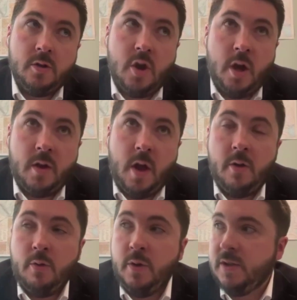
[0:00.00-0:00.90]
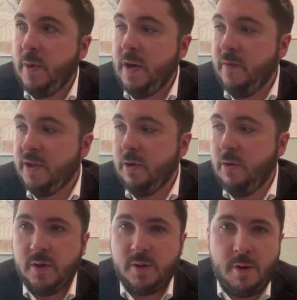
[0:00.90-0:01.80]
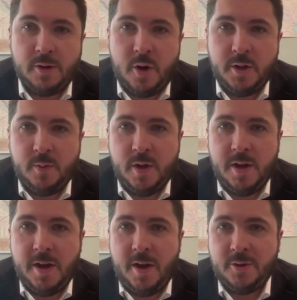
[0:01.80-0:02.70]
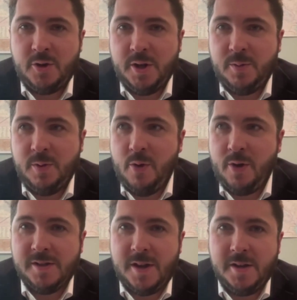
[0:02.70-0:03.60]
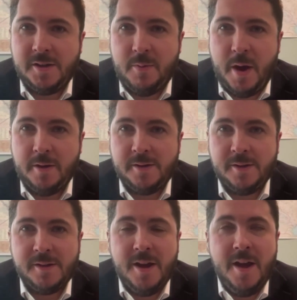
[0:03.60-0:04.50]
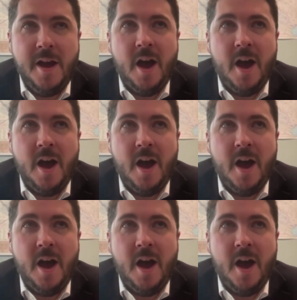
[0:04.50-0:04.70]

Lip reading: So I always speak for too long, so I'll try to be more concise in my answers.